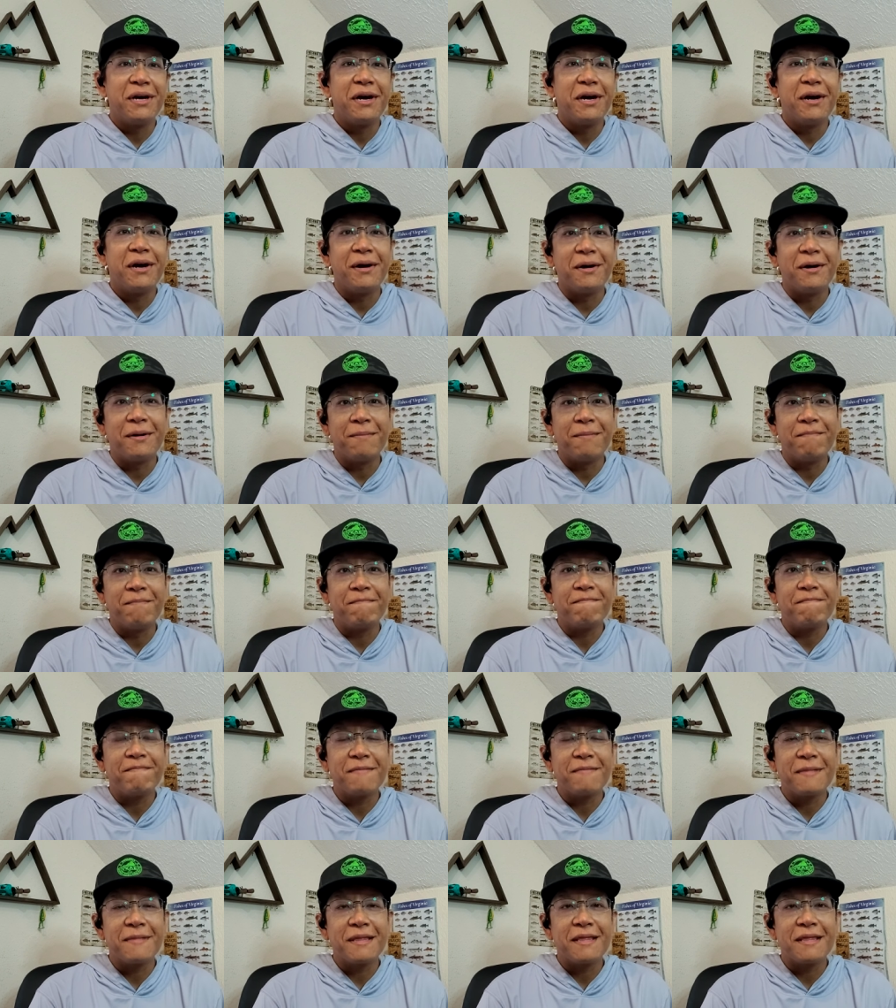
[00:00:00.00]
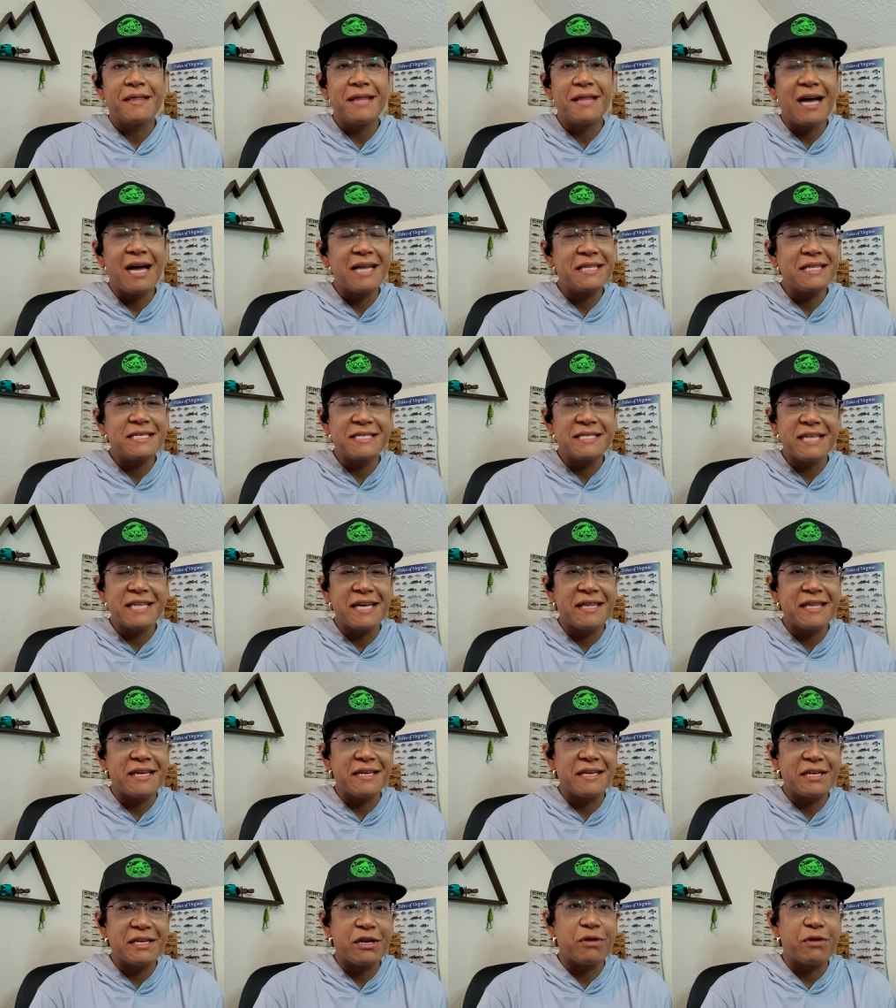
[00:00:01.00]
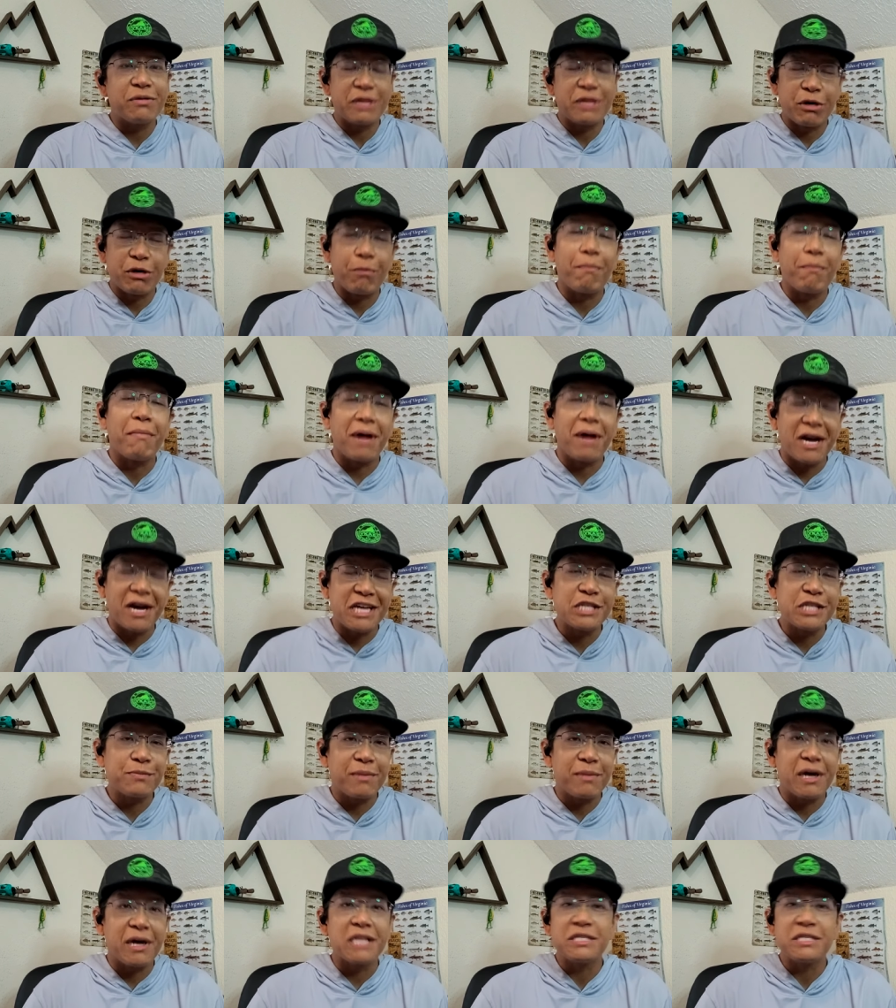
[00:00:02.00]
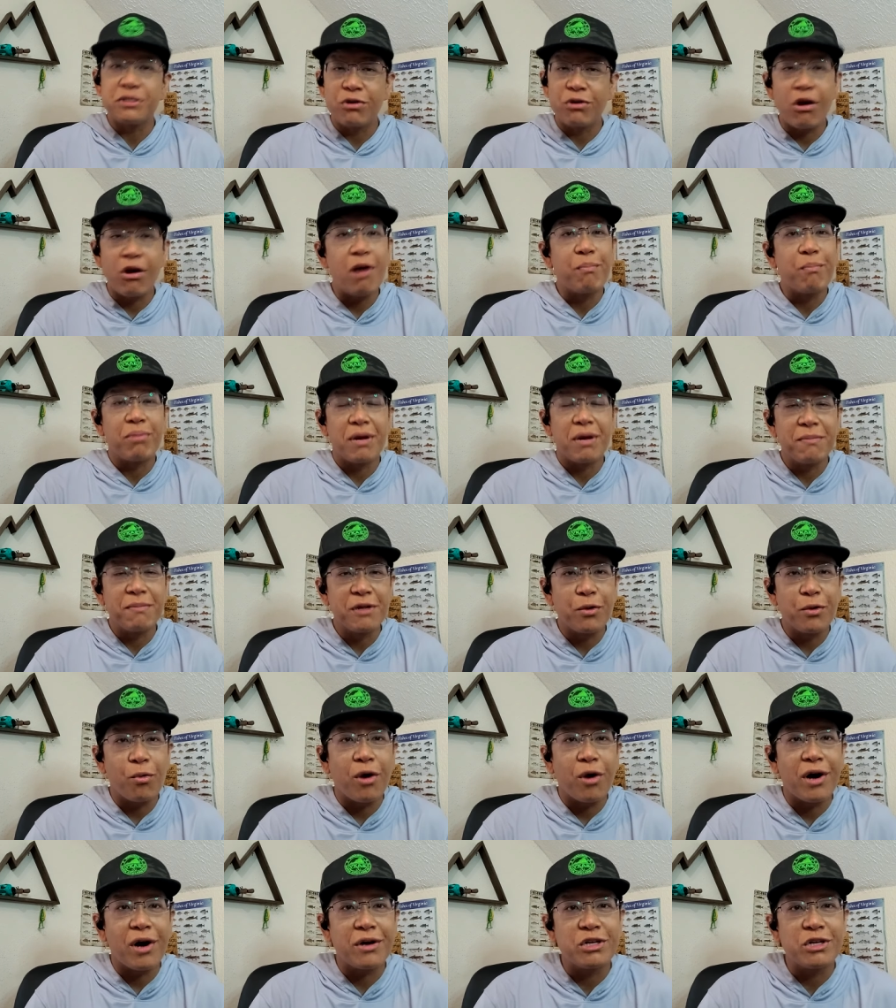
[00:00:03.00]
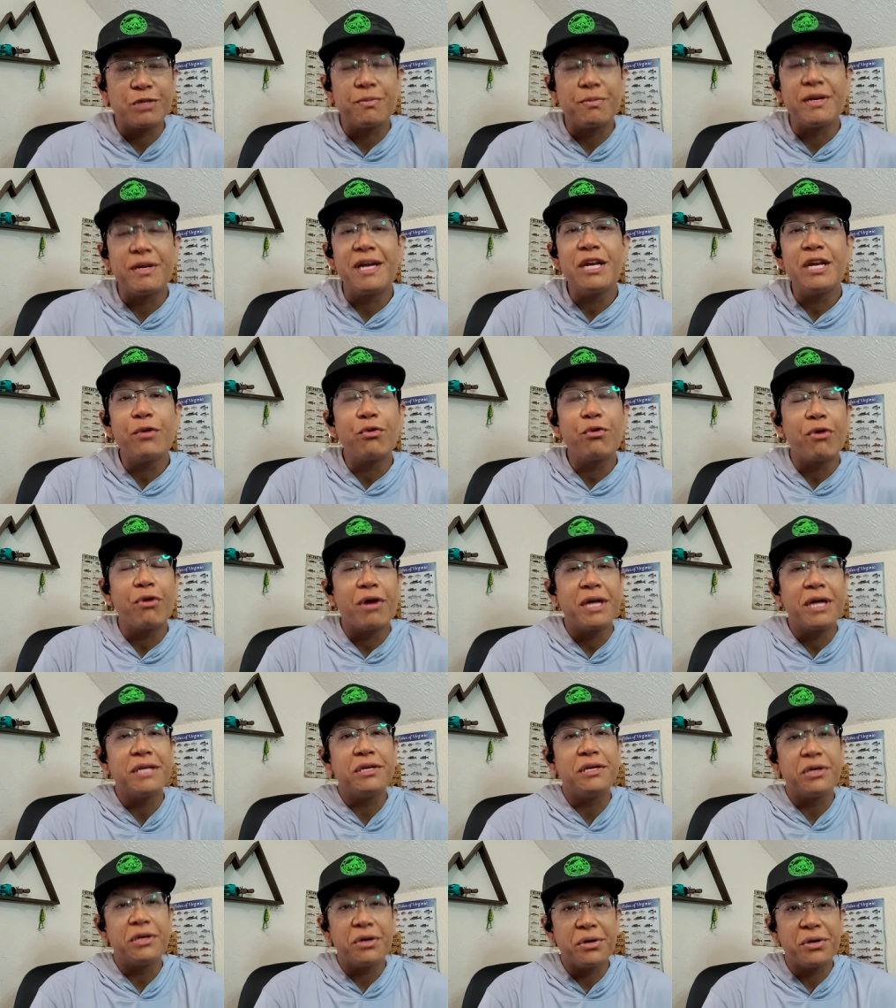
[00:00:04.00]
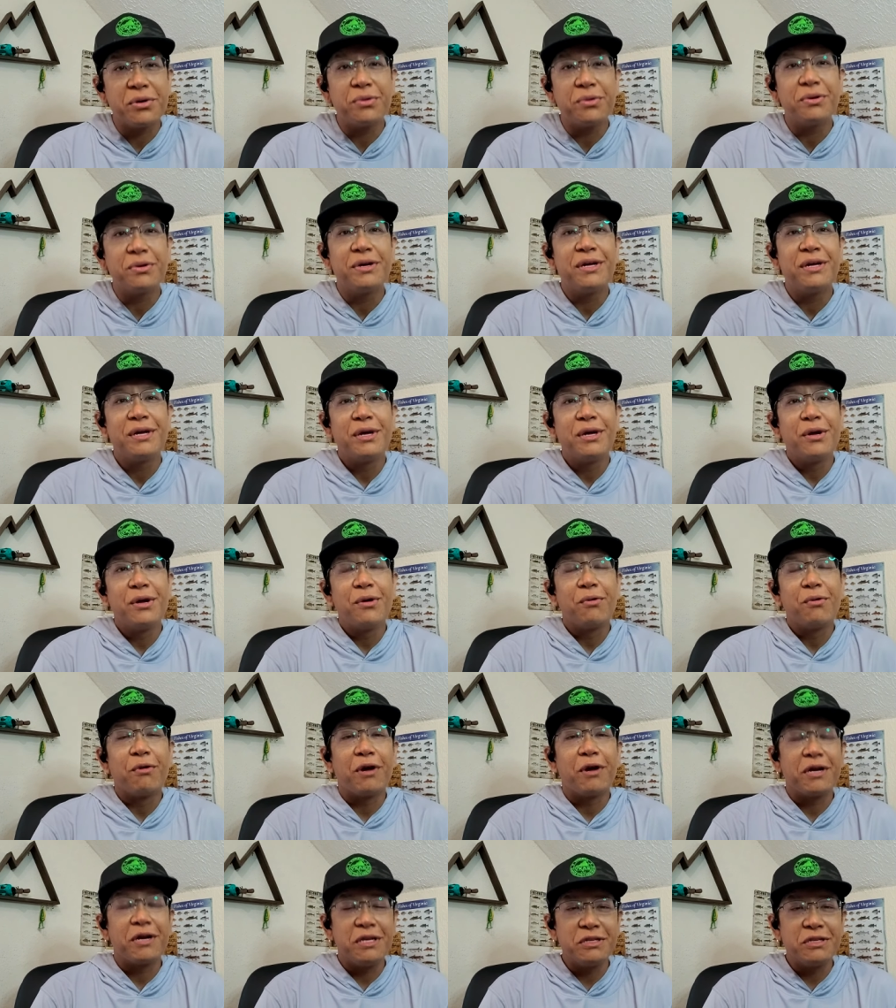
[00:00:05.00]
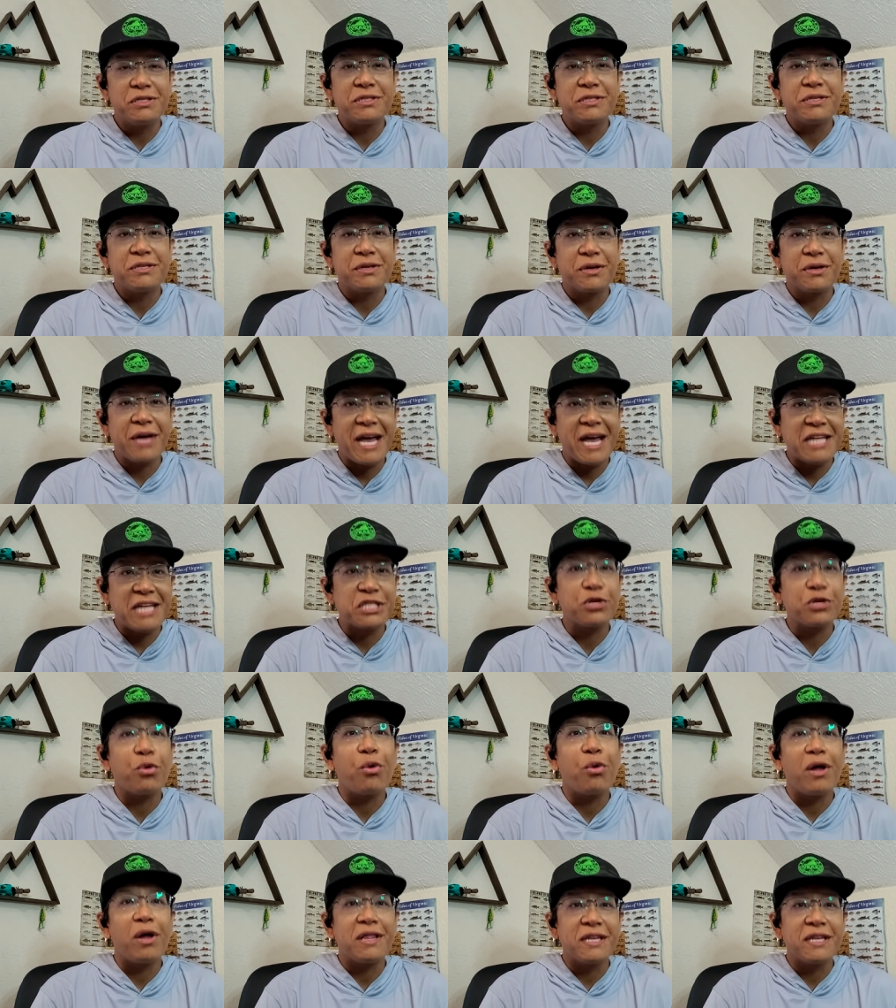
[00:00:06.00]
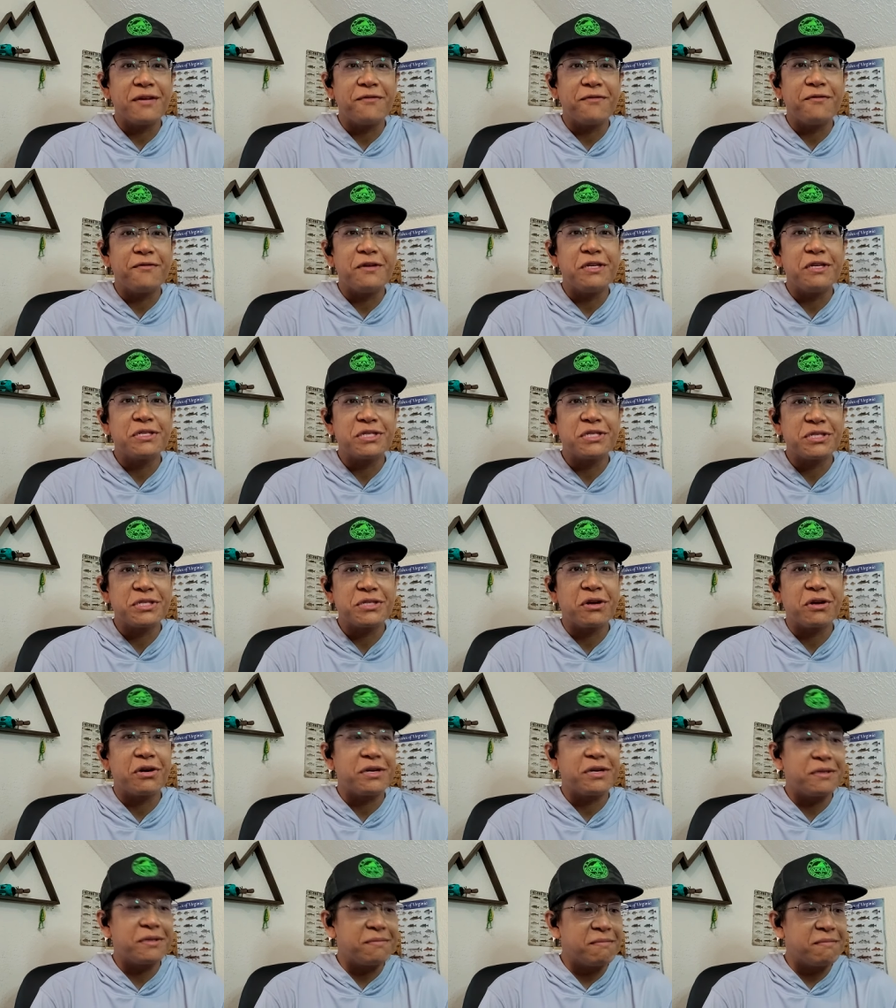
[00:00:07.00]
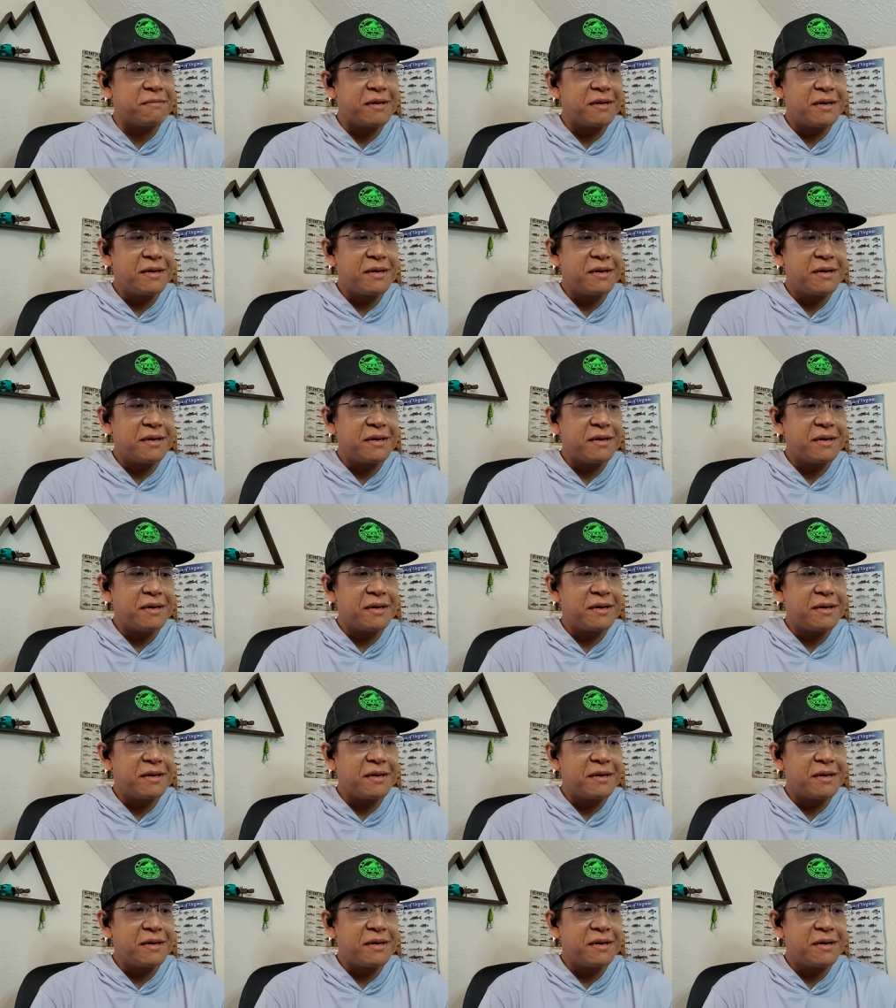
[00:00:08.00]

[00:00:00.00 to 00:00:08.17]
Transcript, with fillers: Um, not to say that, you know, they're my spots. They're all public waters, but anywhere I'd go where I used to catch quality fish started,